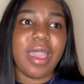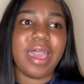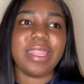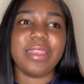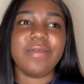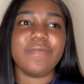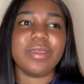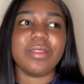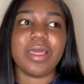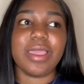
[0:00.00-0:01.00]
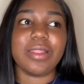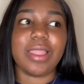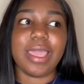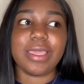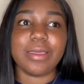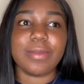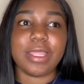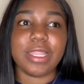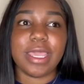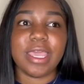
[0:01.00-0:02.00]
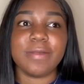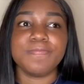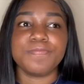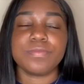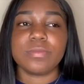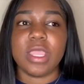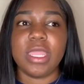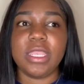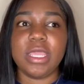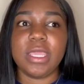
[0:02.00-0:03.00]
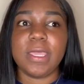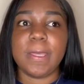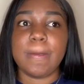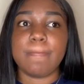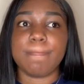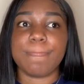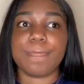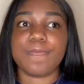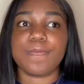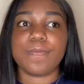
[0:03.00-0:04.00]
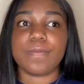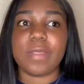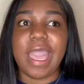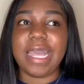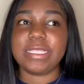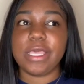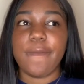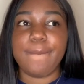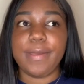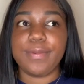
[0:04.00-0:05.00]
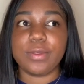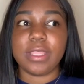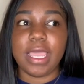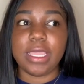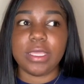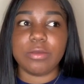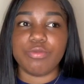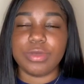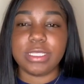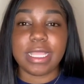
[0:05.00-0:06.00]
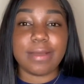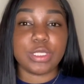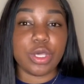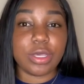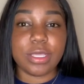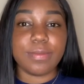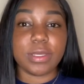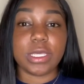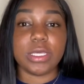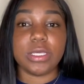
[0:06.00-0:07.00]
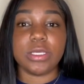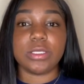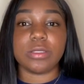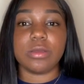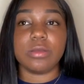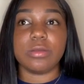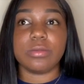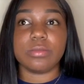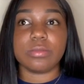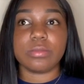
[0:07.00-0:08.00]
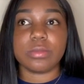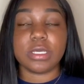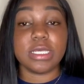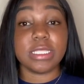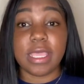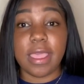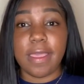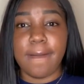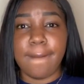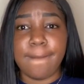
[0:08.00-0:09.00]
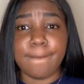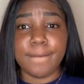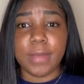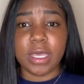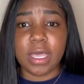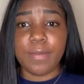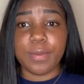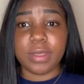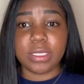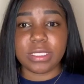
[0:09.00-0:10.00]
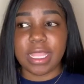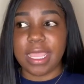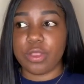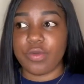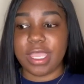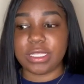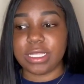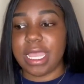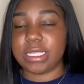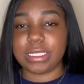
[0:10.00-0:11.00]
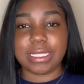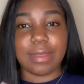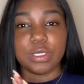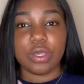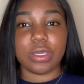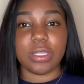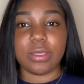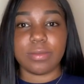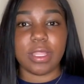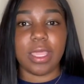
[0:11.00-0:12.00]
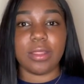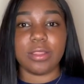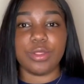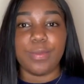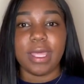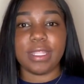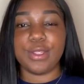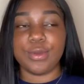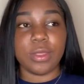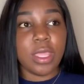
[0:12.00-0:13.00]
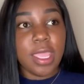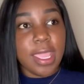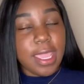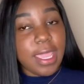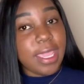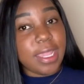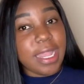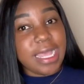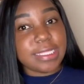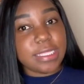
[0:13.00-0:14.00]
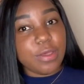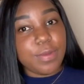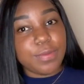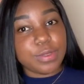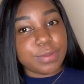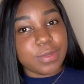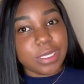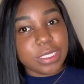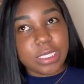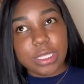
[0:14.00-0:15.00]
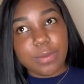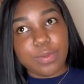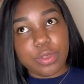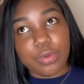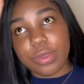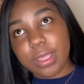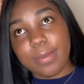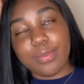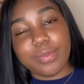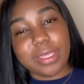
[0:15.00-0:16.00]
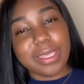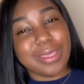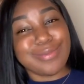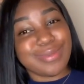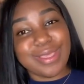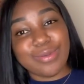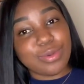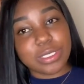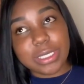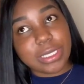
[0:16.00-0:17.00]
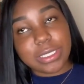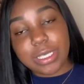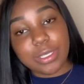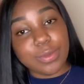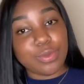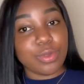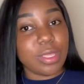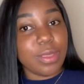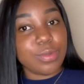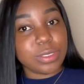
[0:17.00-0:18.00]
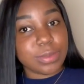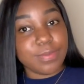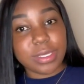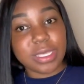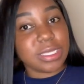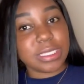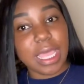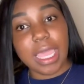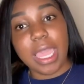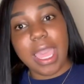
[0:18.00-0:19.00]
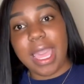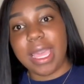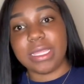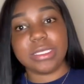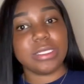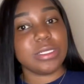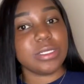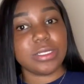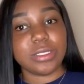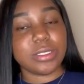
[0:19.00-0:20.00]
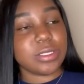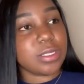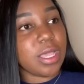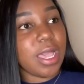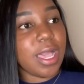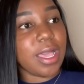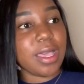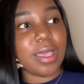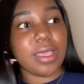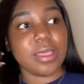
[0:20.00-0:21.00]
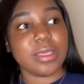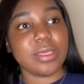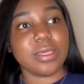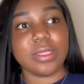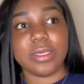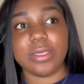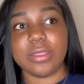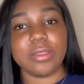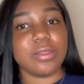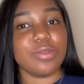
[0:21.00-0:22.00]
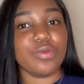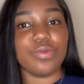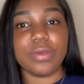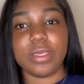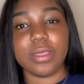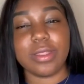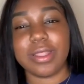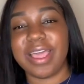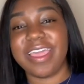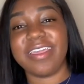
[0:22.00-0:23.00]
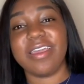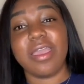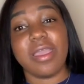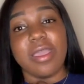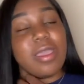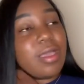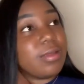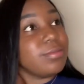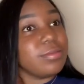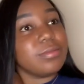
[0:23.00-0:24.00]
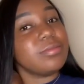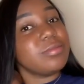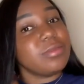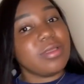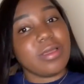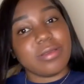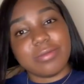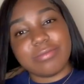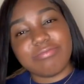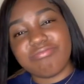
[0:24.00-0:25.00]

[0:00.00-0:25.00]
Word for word: I didn't even like like him like that. And then I tell people like we stopped talking because um cause um a couple months like gradually I just stopped talking to him like little by little. And I tell people it's because he deployed, but it wasn't because he deployed. It was because like I just I couldn't do it. Like no,